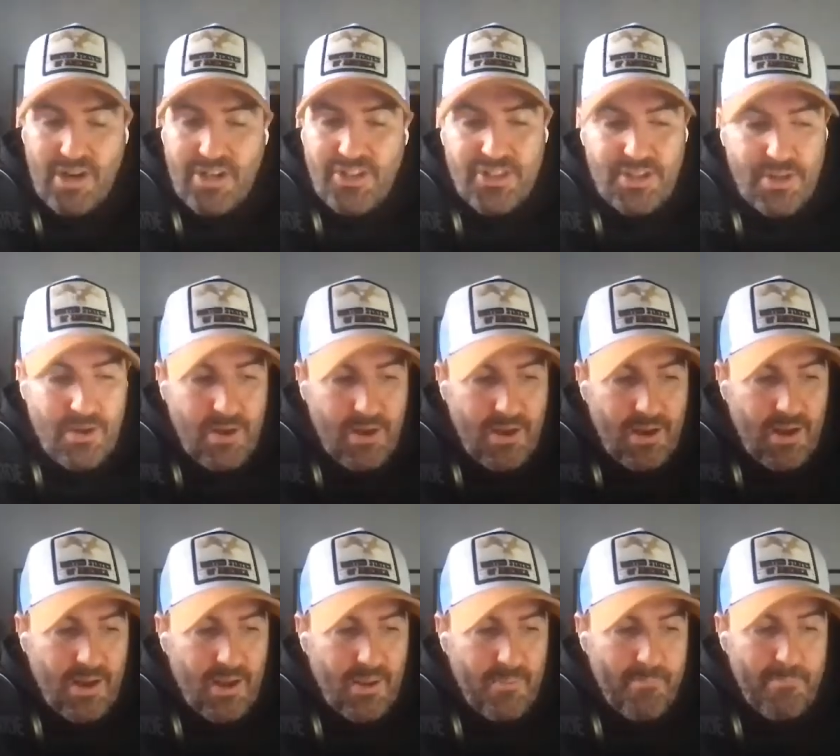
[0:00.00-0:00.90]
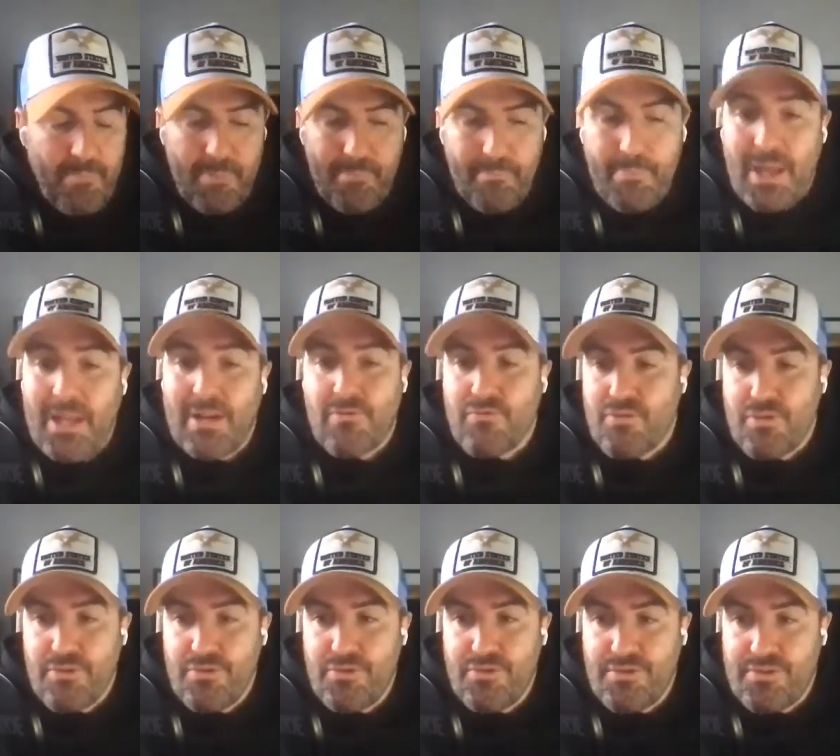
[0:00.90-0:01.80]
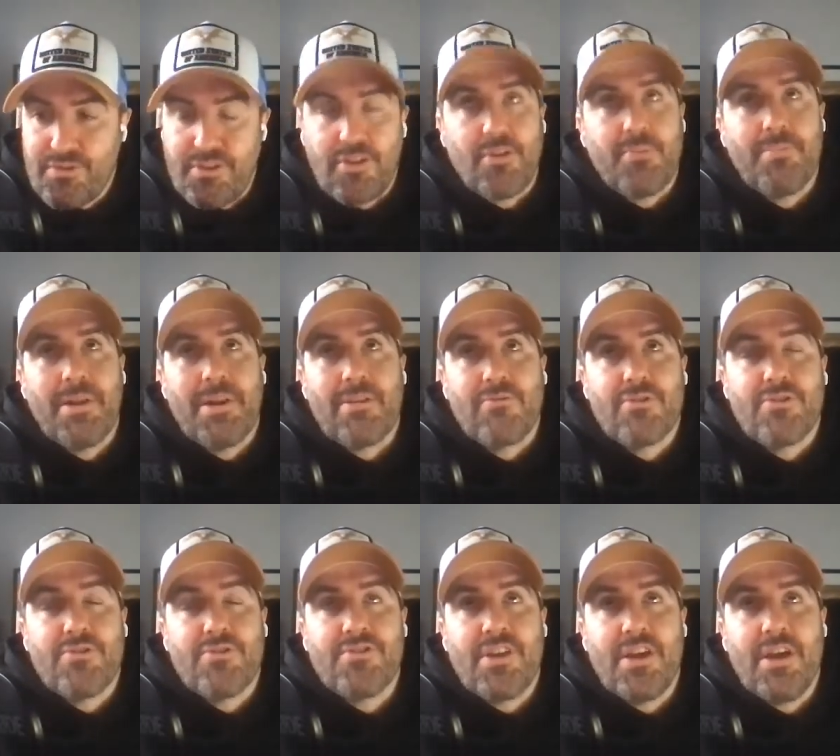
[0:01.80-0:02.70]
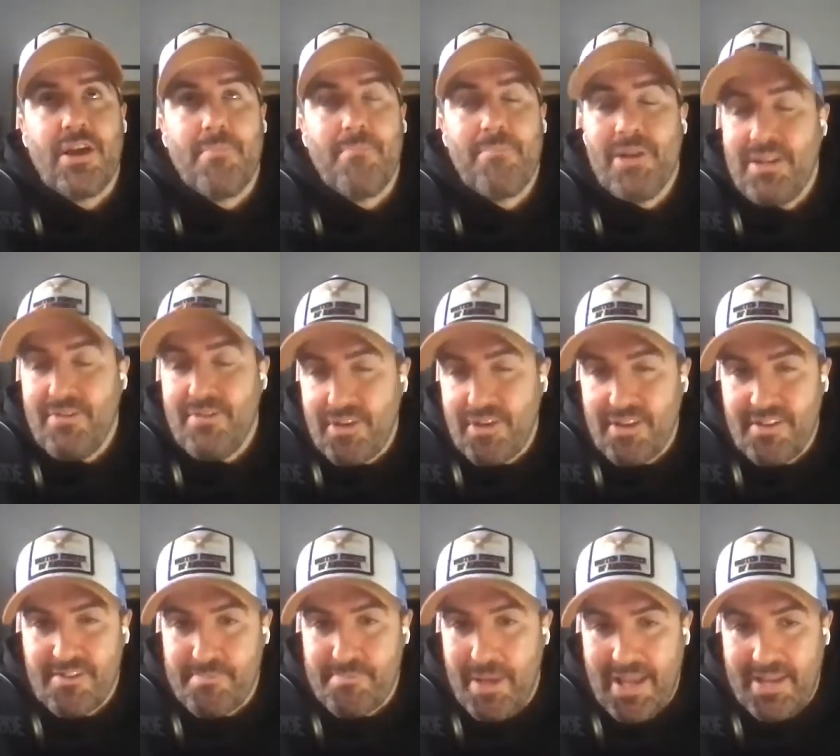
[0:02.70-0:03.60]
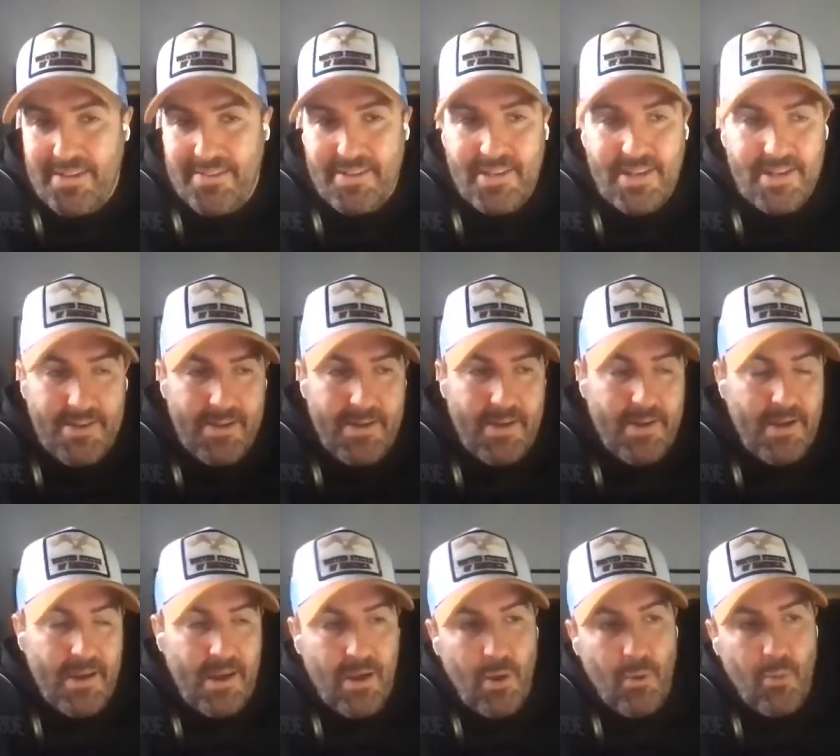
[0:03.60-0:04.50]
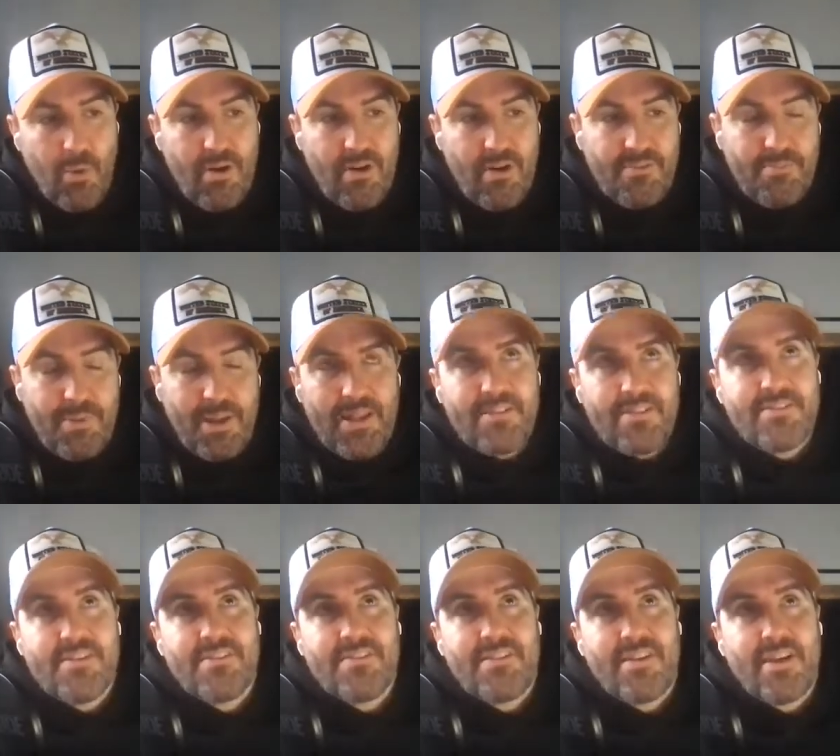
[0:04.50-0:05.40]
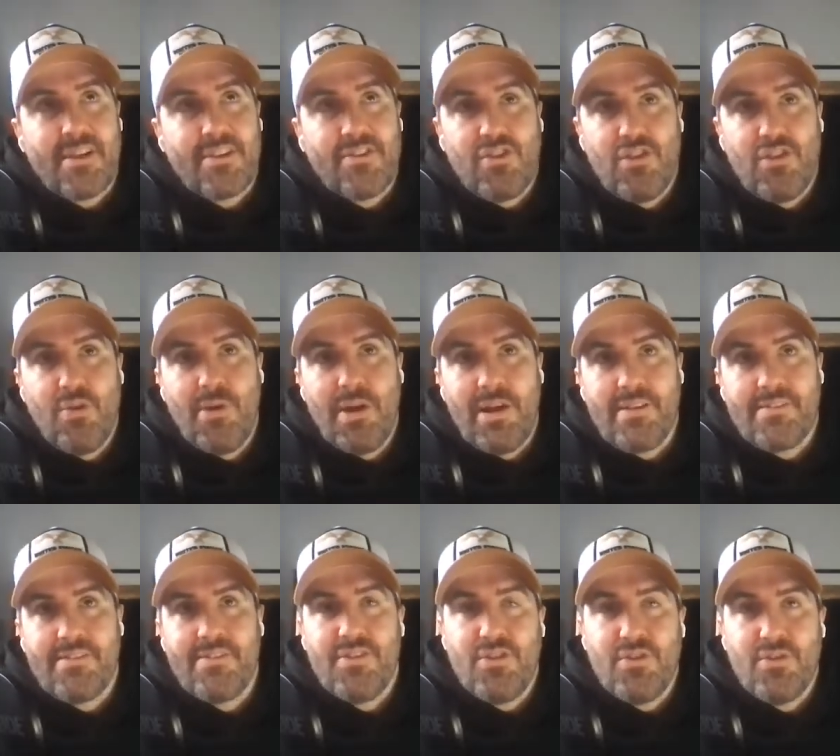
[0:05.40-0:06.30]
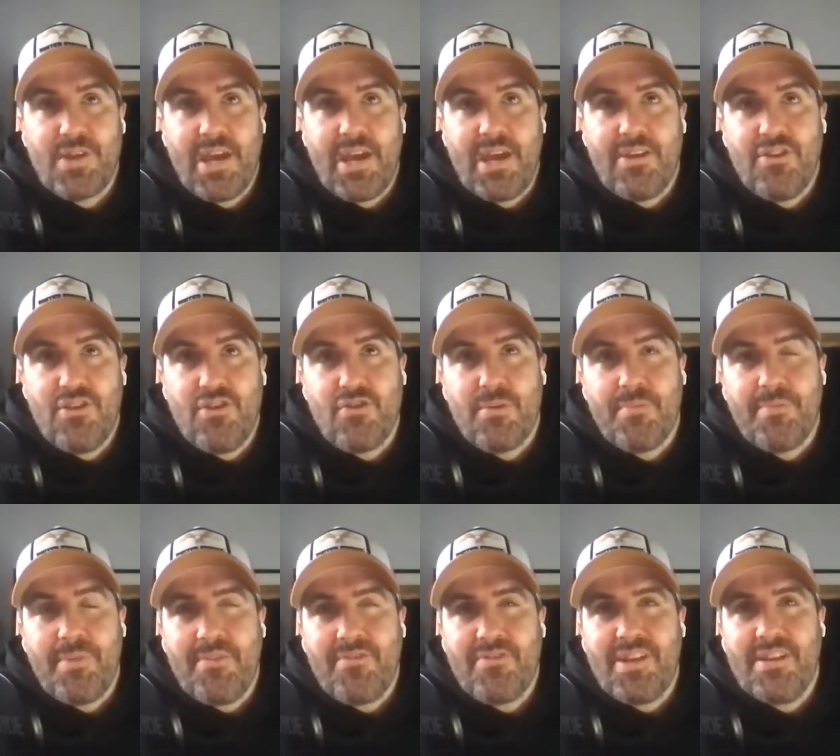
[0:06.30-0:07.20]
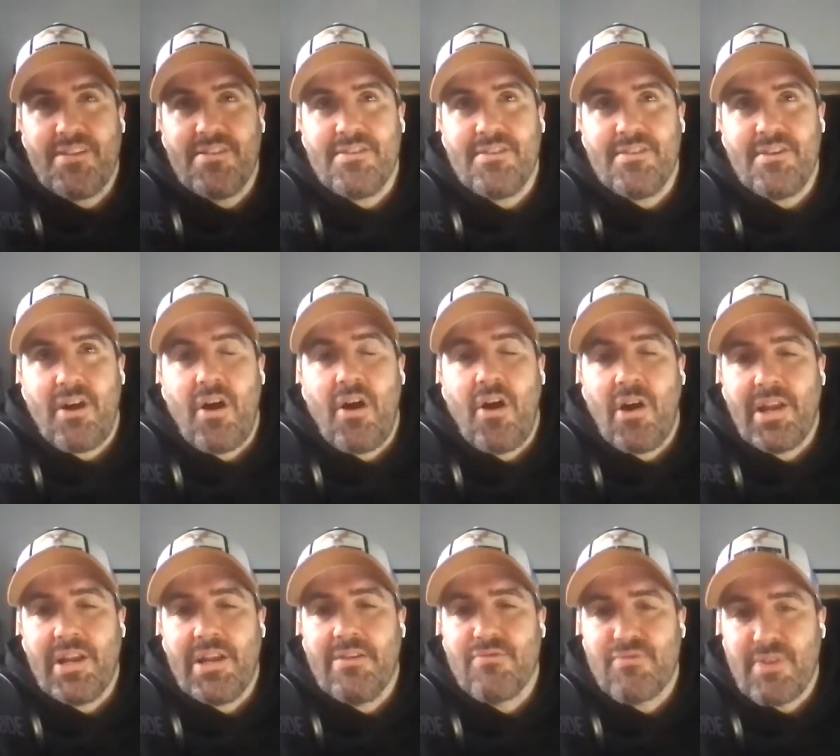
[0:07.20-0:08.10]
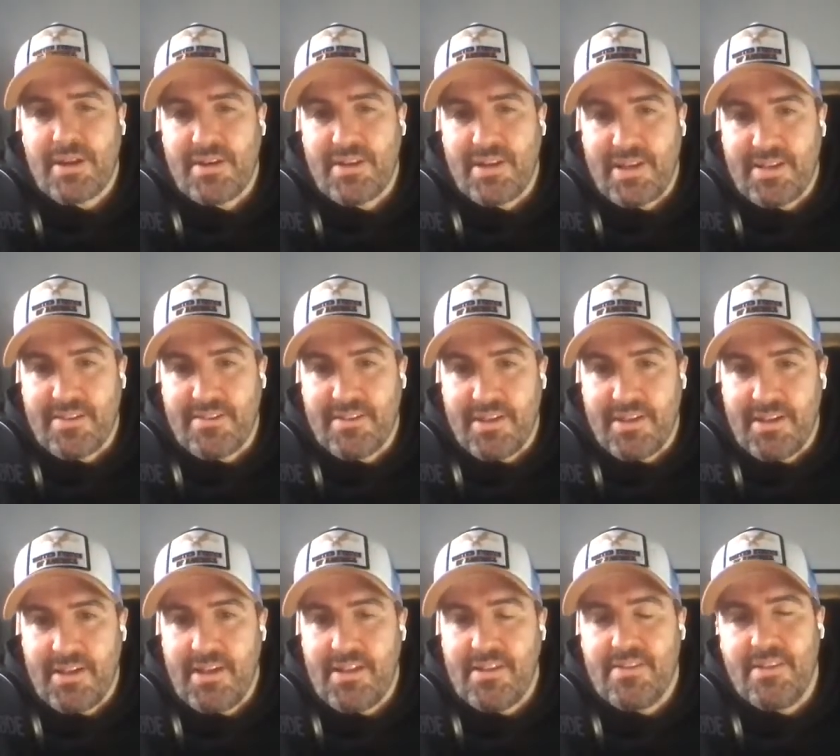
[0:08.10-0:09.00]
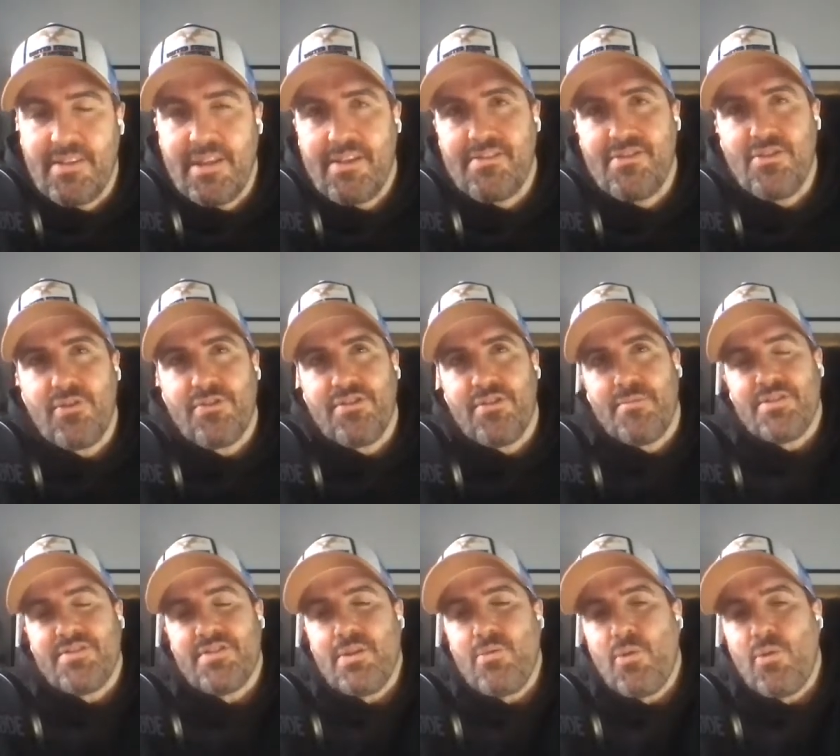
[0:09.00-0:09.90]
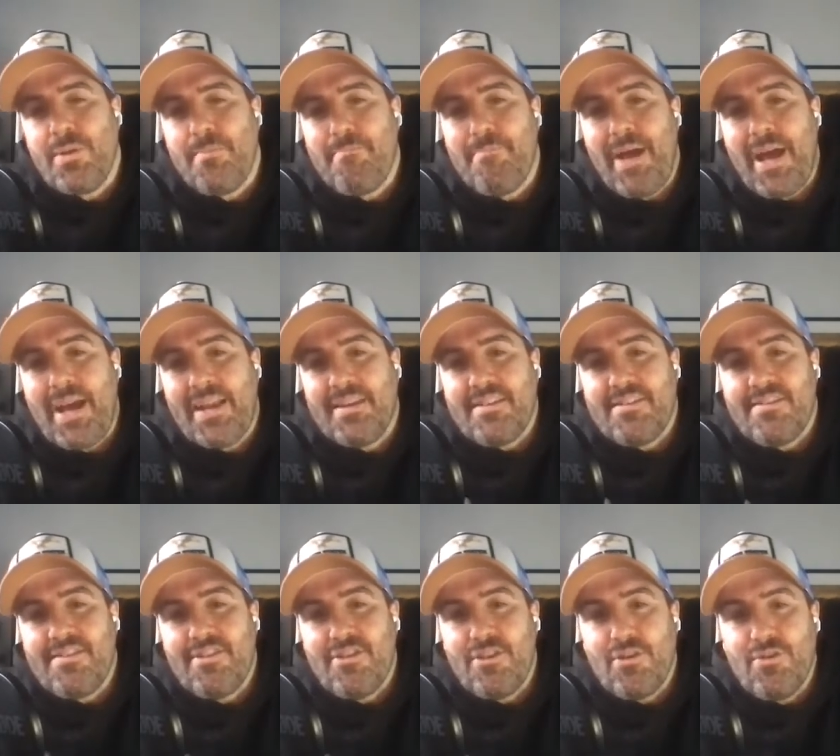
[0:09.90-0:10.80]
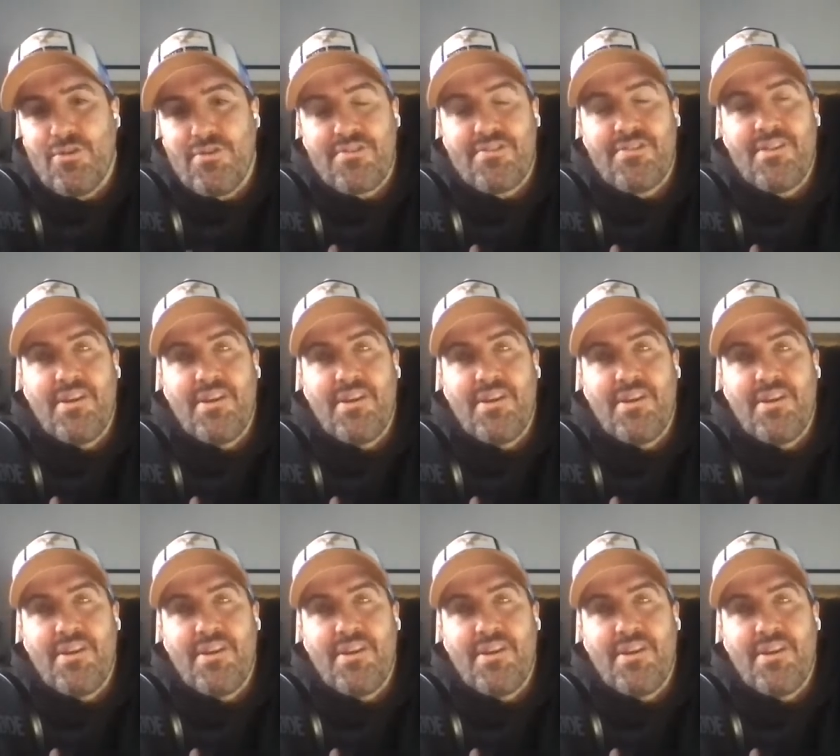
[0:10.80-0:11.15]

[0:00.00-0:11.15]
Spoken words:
Russia and Belarus. No, not Belarus. Bolivia has banned it. Whereas places like the US and the UK and Europe, they tend to highly regulate it. It's not so much they want to ban its